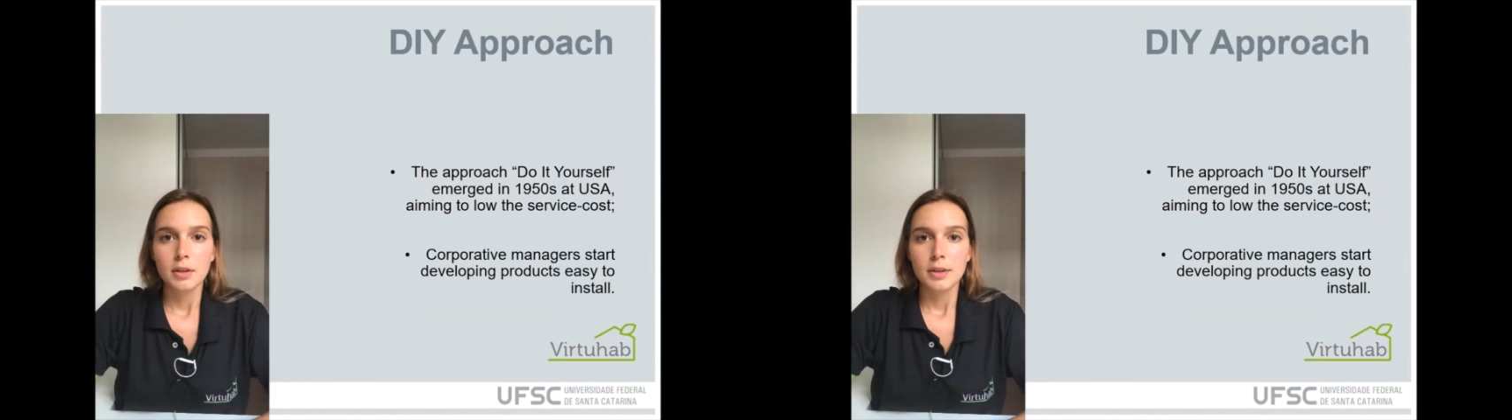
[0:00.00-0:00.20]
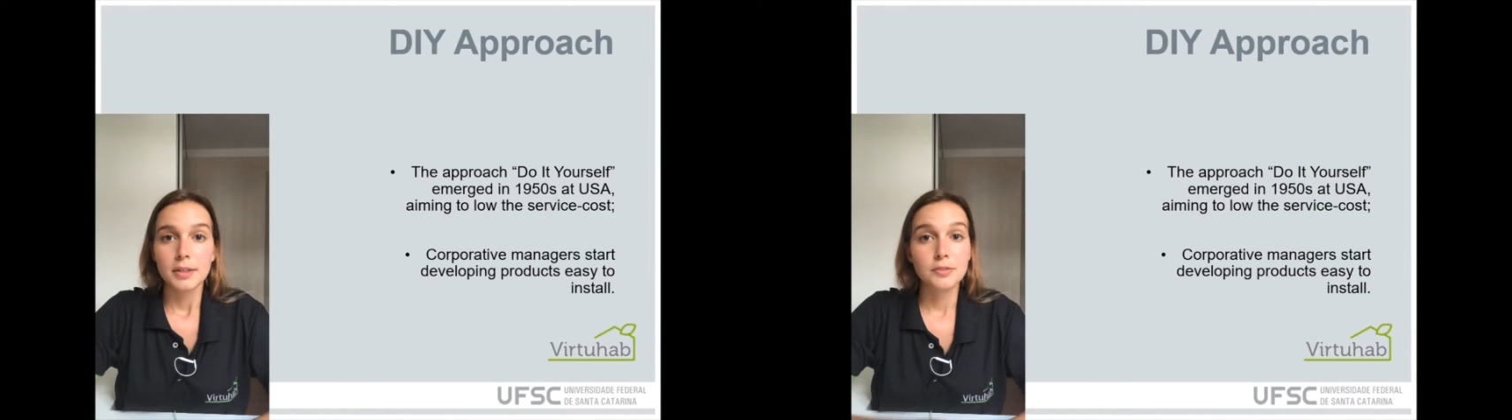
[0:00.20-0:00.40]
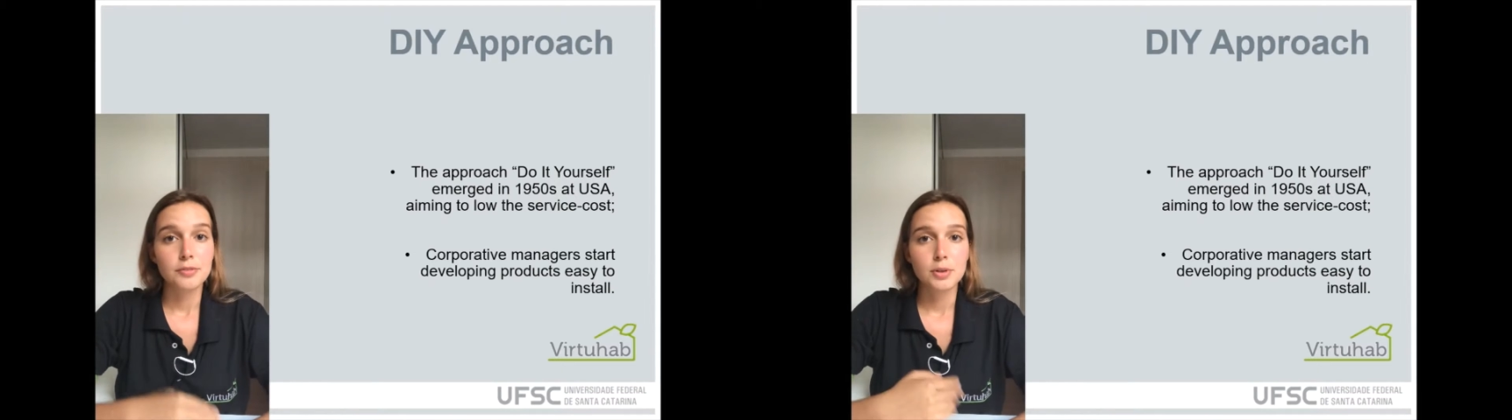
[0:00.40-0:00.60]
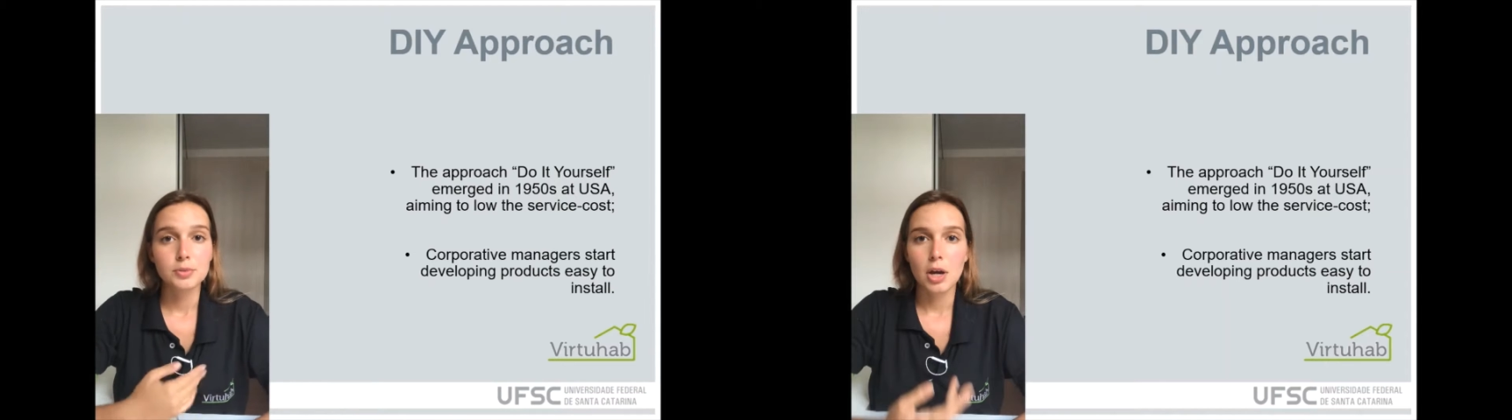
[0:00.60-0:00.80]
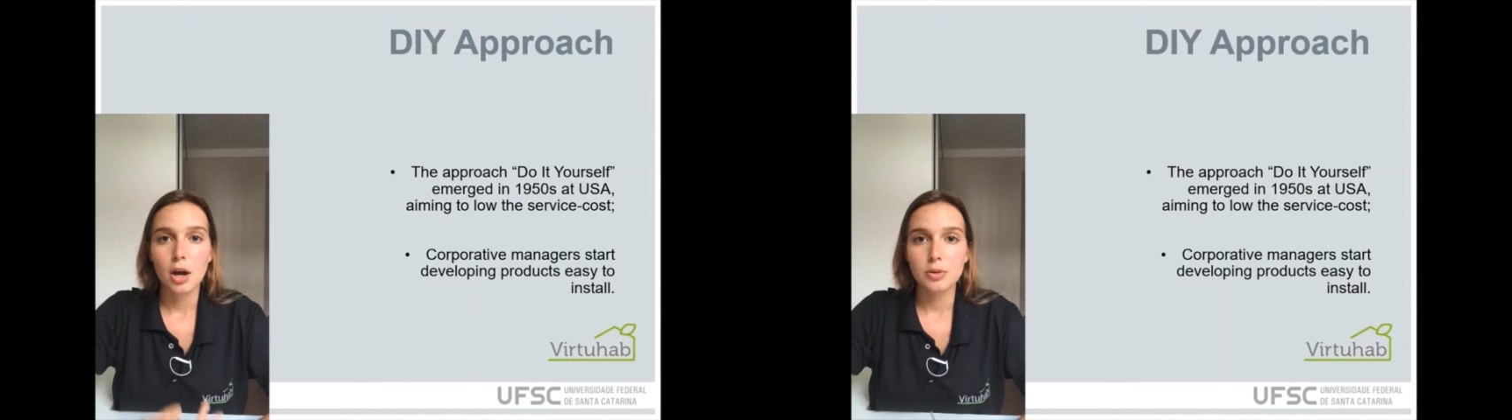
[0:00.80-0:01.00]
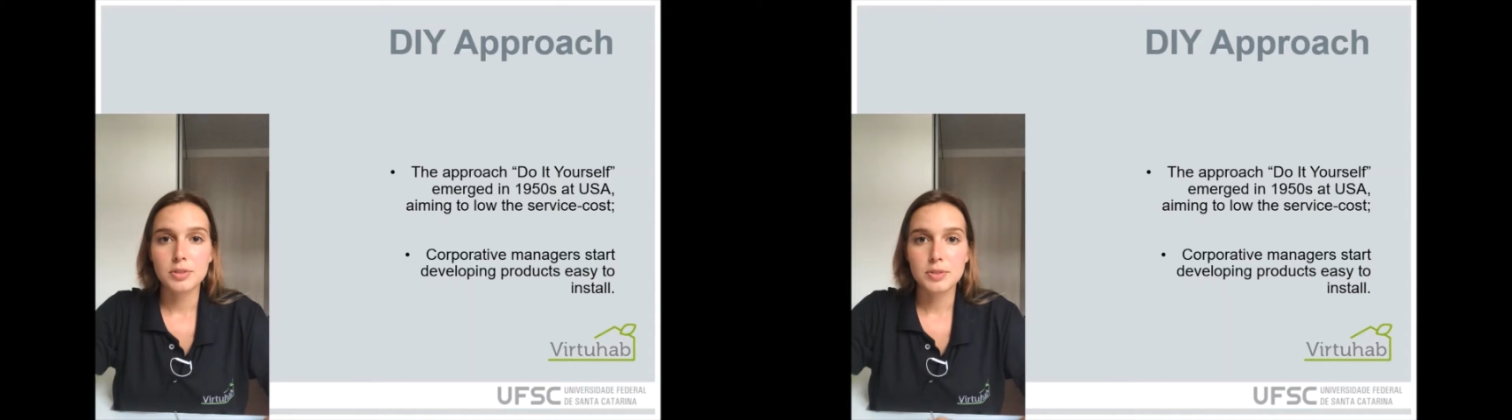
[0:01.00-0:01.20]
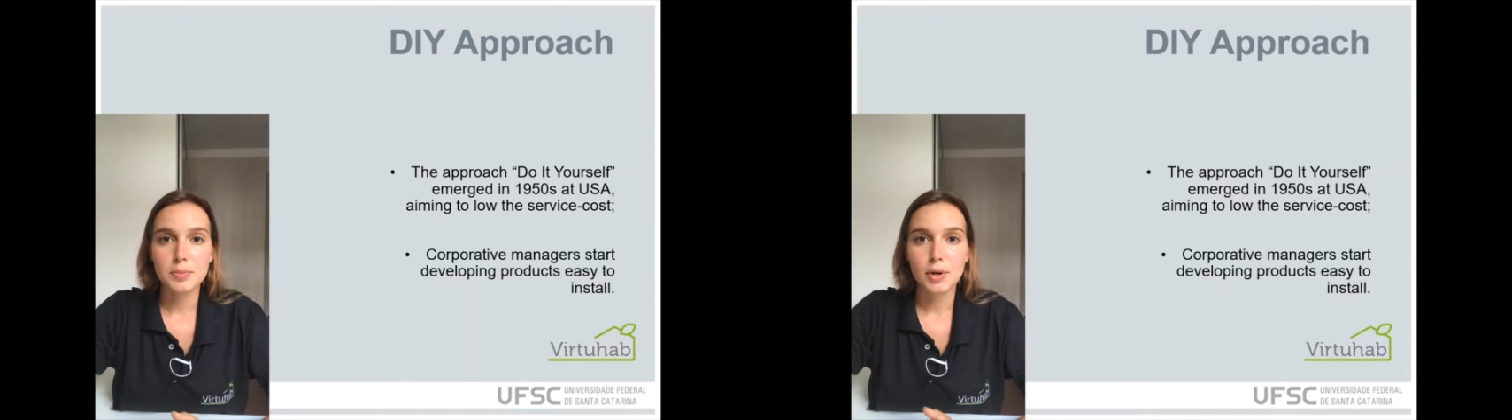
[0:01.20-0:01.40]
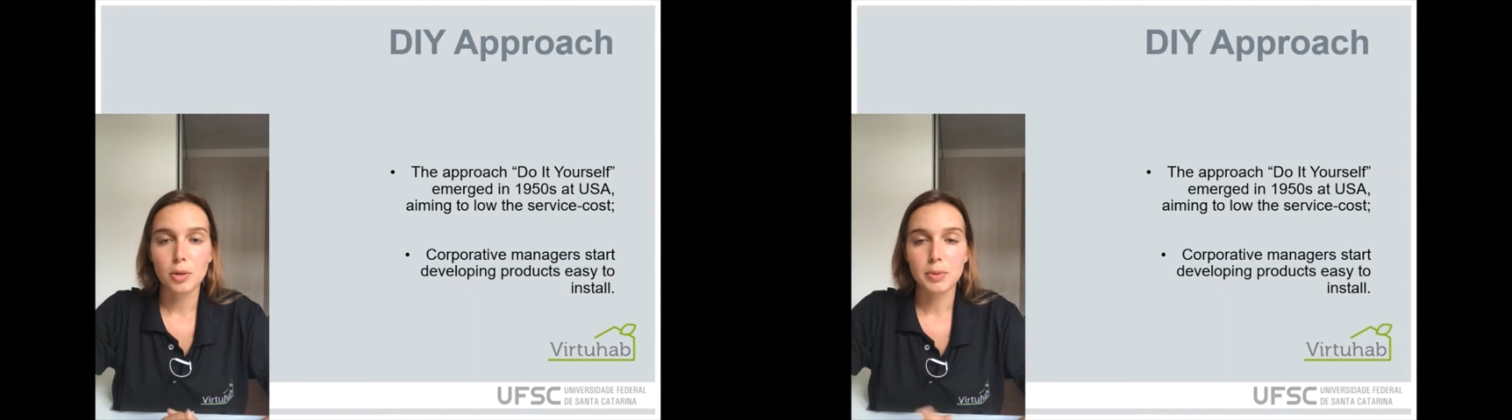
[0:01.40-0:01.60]
In front of all this
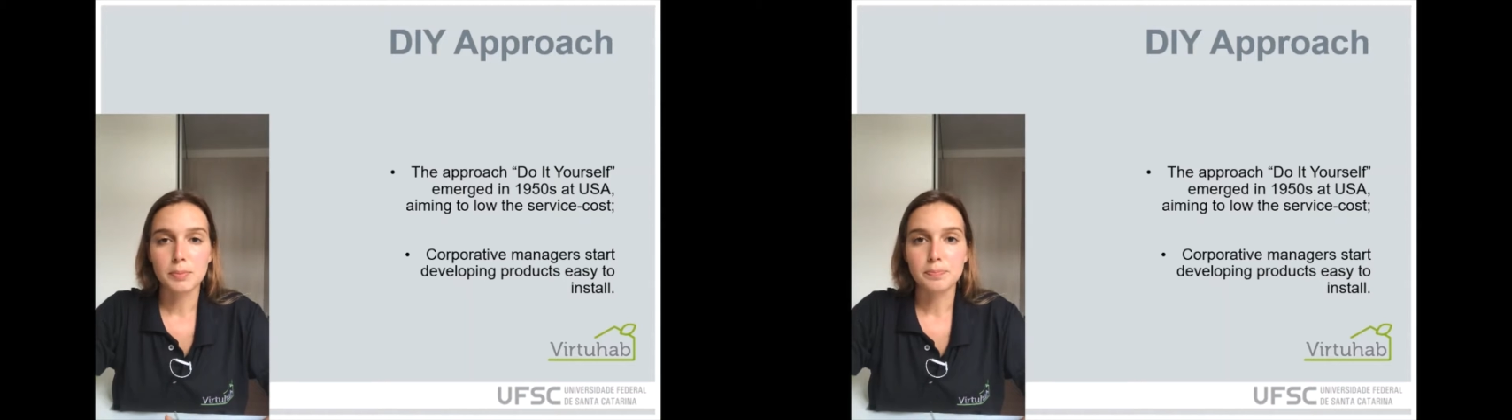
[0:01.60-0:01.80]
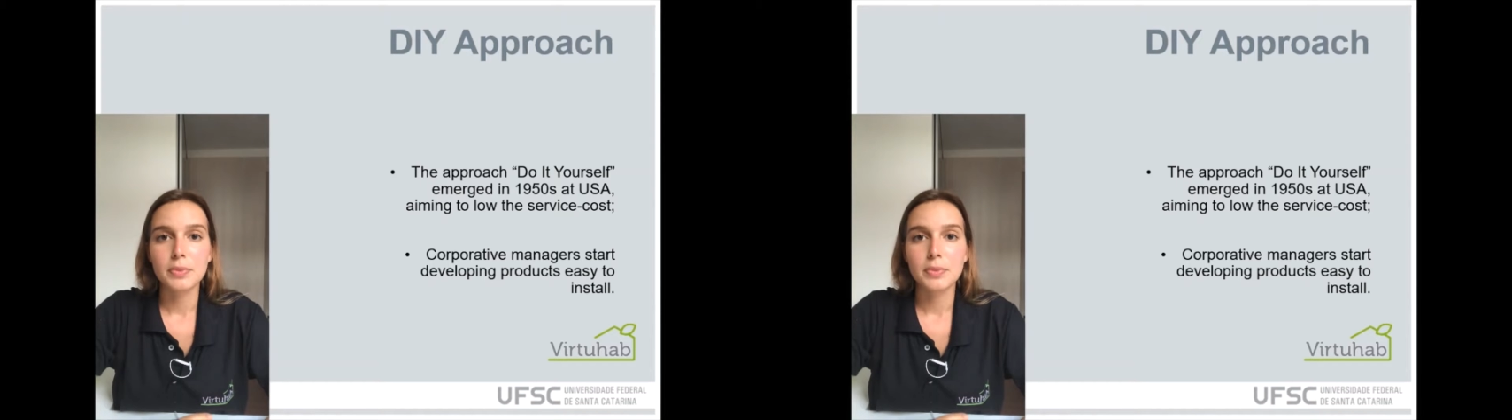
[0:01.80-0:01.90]
problem,